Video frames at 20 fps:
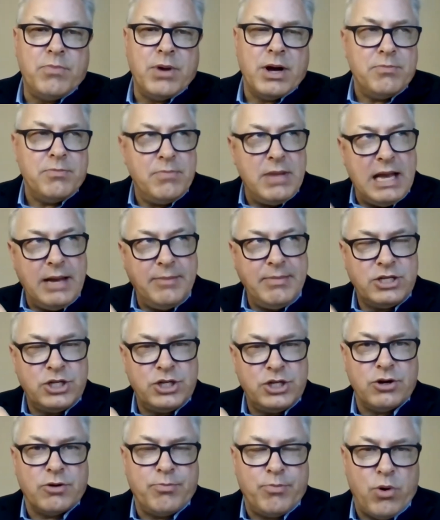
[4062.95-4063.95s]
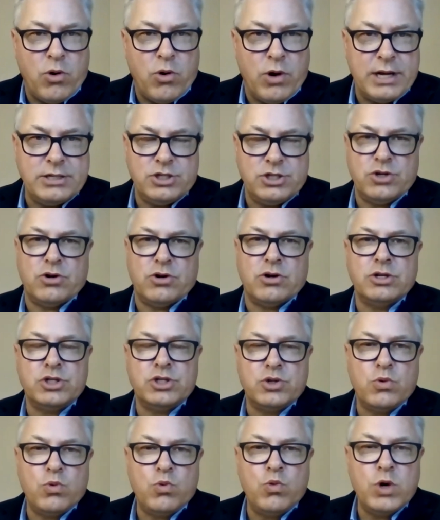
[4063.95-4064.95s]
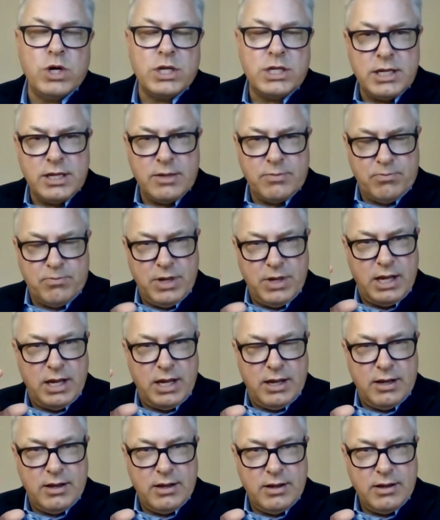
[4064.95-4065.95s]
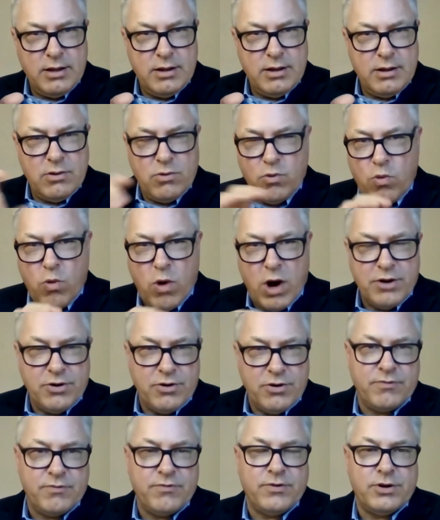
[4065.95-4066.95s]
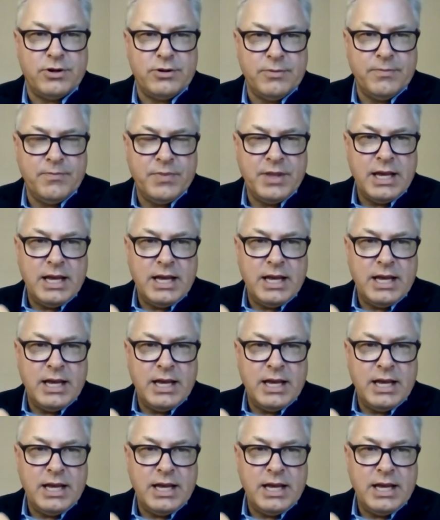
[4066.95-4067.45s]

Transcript: But maybe to your point, George, wouldn't it be wonderful